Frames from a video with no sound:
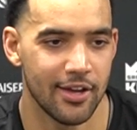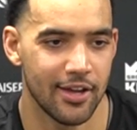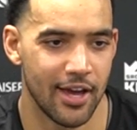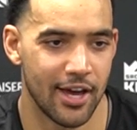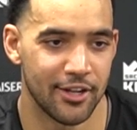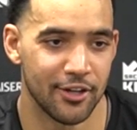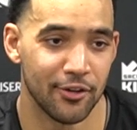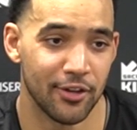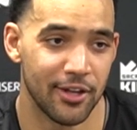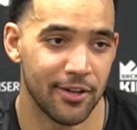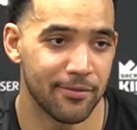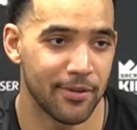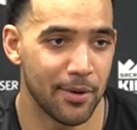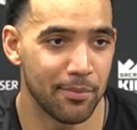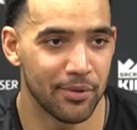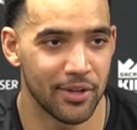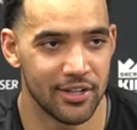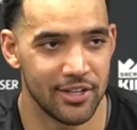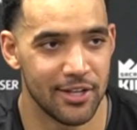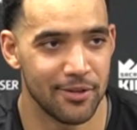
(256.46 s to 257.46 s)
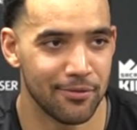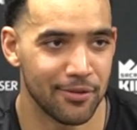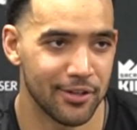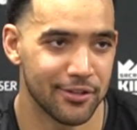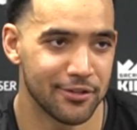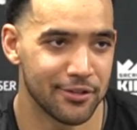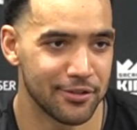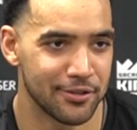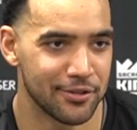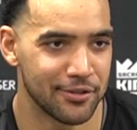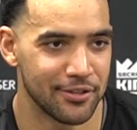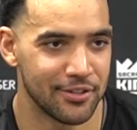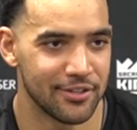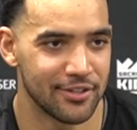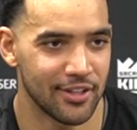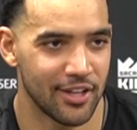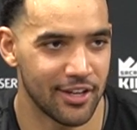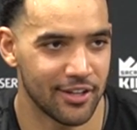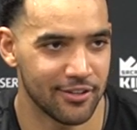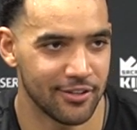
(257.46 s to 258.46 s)
I know that if I play defense, it's
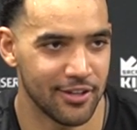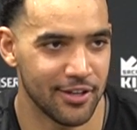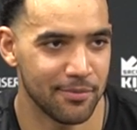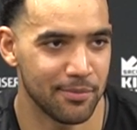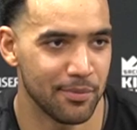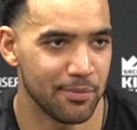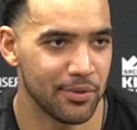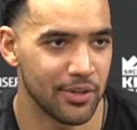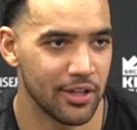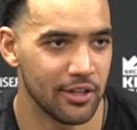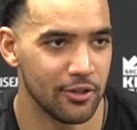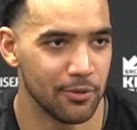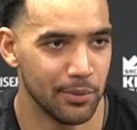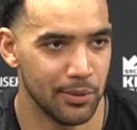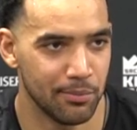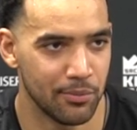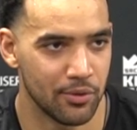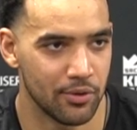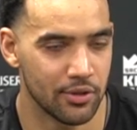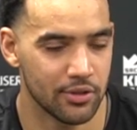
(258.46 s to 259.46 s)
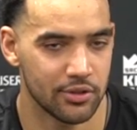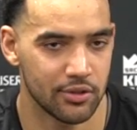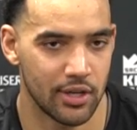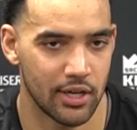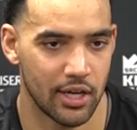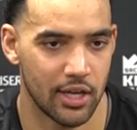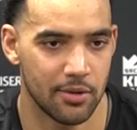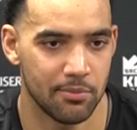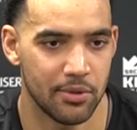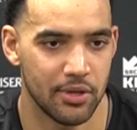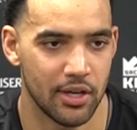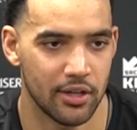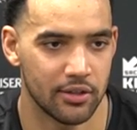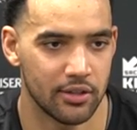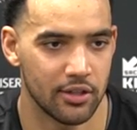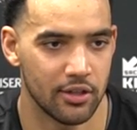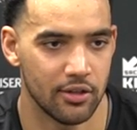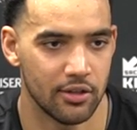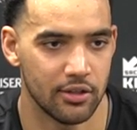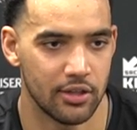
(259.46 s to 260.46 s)
likely I'm going to play a little bit more, so I got to be out
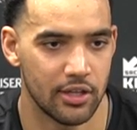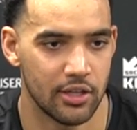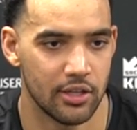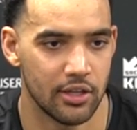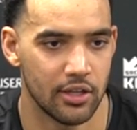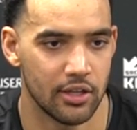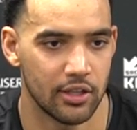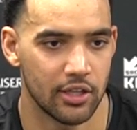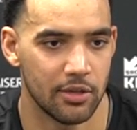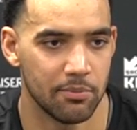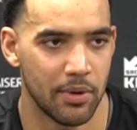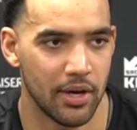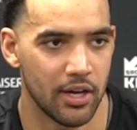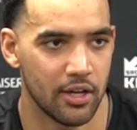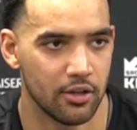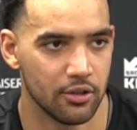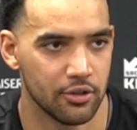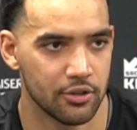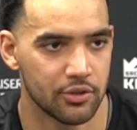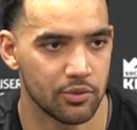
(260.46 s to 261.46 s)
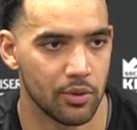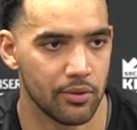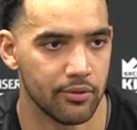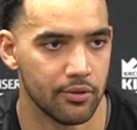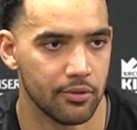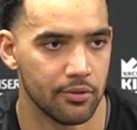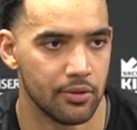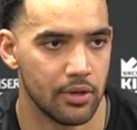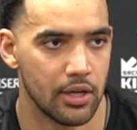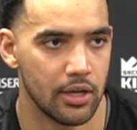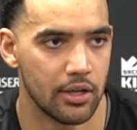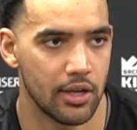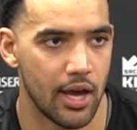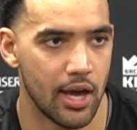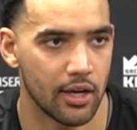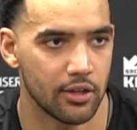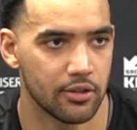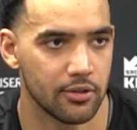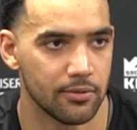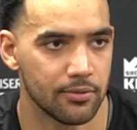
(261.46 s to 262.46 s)
there and keep my head on the swivel and
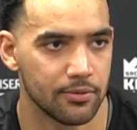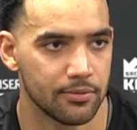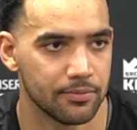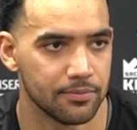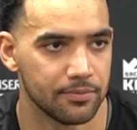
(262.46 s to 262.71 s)
active.